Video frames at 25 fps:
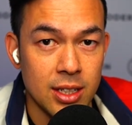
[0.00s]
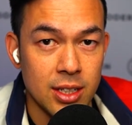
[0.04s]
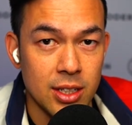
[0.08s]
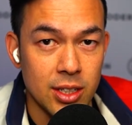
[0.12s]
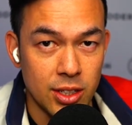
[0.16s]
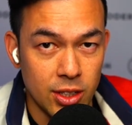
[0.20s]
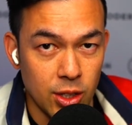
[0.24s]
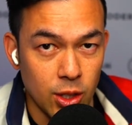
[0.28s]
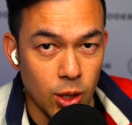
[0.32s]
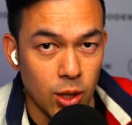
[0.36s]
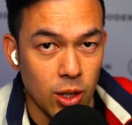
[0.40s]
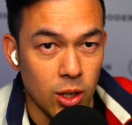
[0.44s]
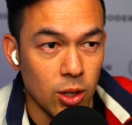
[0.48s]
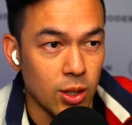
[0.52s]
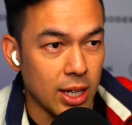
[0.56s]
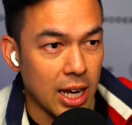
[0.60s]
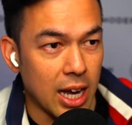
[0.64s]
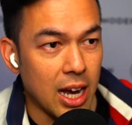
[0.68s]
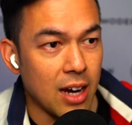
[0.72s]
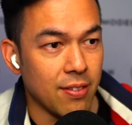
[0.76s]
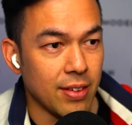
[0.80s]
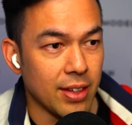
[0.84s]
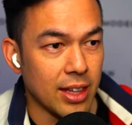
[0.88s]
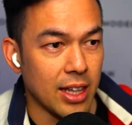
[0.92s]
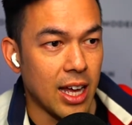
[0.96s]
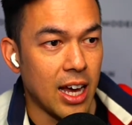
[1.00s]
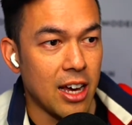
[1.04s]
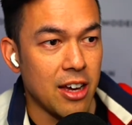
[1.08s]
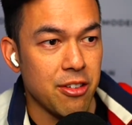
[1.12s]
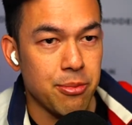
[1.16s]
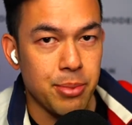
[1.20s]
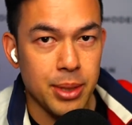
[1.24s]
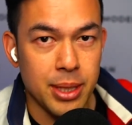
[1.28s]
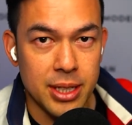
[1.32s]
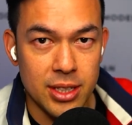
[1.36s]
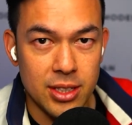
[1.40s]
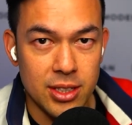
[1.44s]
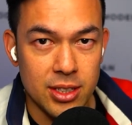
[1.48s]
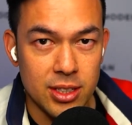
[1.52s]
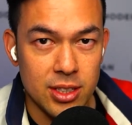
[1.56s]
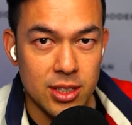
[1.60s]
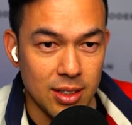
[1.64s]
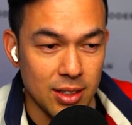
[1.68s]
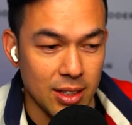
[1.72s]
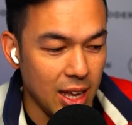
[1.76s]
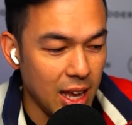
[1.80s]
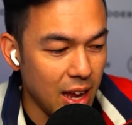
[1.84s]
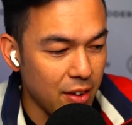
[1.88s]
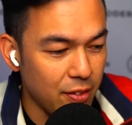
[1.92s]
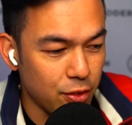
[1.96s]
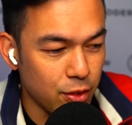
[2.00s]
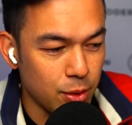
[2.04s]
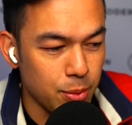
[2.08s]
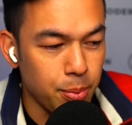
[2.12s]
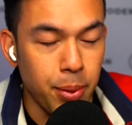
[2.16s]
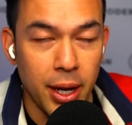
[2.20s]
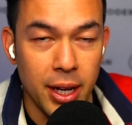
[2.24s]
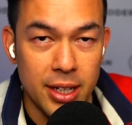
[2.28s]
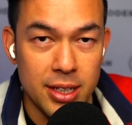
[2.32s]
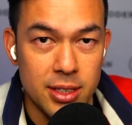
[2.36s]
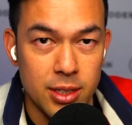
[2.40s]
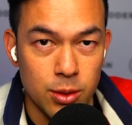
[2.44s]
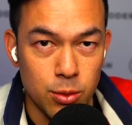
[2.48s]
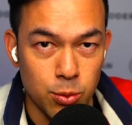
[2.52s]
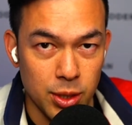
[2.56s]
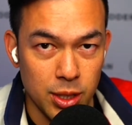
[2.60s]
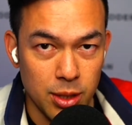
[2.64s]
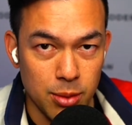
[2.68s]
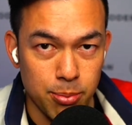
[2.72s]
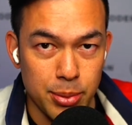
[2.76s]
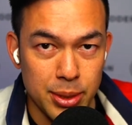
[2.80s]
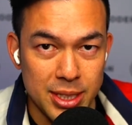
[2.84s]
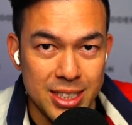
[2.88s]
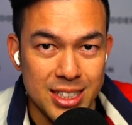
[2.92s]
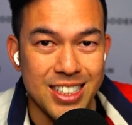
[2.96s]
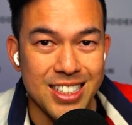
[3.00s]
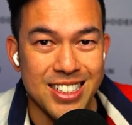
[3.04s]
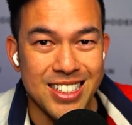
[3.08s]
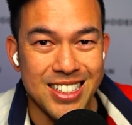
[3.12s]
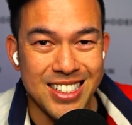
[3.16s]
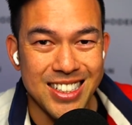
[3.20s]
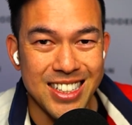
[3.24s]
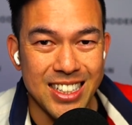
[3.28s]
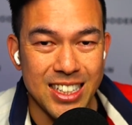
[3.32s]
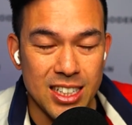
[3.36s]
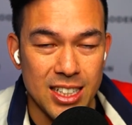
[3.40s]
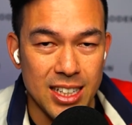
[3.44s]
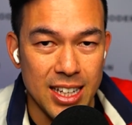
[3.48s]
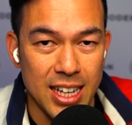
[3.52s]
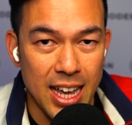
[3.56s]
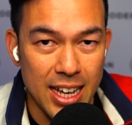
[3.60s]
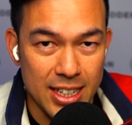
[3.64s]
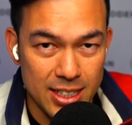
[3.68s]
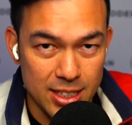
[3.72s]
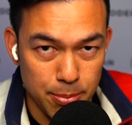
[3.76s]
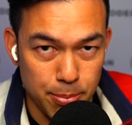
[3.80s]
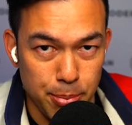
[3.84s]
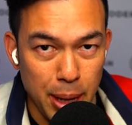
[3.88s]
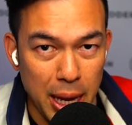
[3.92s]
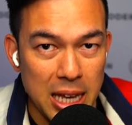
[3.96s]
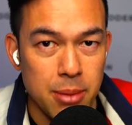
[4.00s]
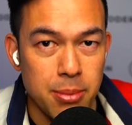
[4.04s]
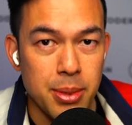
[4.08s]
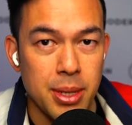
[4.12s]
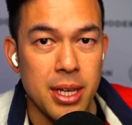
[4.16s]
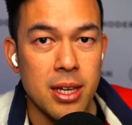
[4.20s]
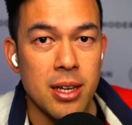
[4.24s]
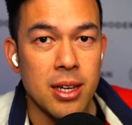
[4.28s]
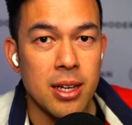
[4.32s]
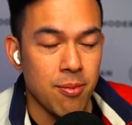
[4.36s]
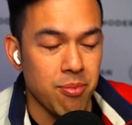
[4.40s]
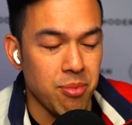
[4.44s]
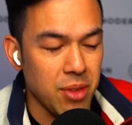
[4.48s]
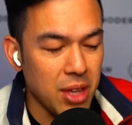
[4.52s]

You no longer have a life, because every person with a business essentially has a baby.